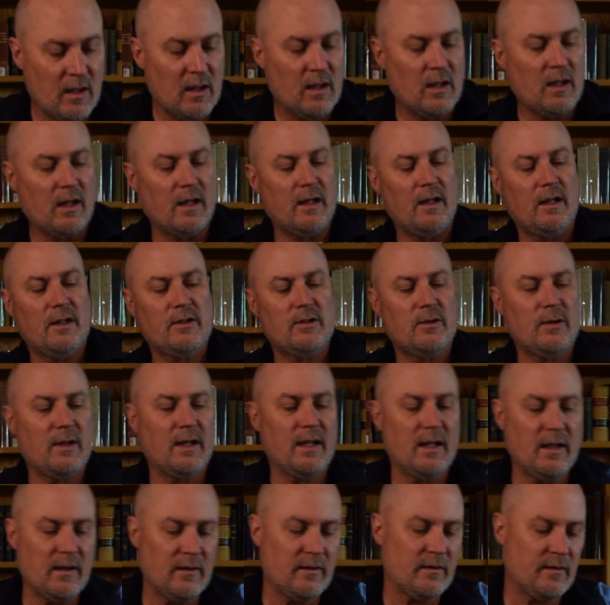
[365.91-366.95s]
I also
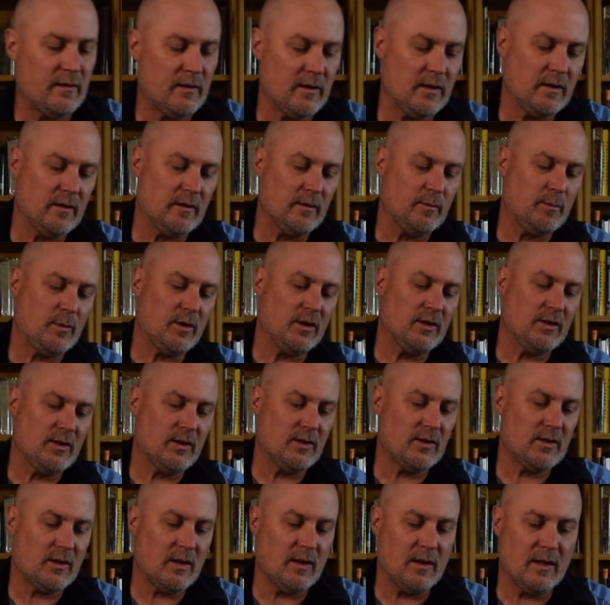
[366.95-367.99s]
have
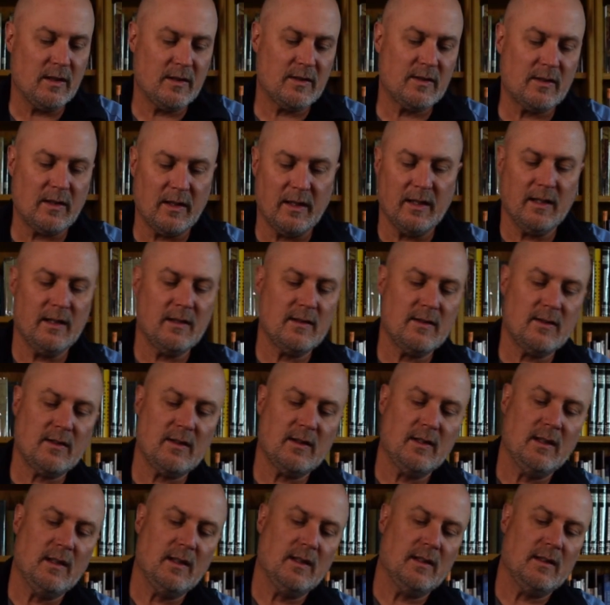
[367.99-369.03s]
purchased this lens.
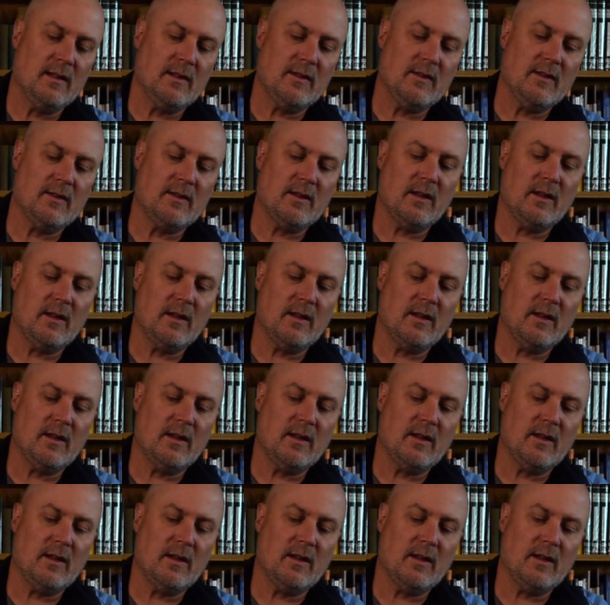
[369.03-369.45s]
This is a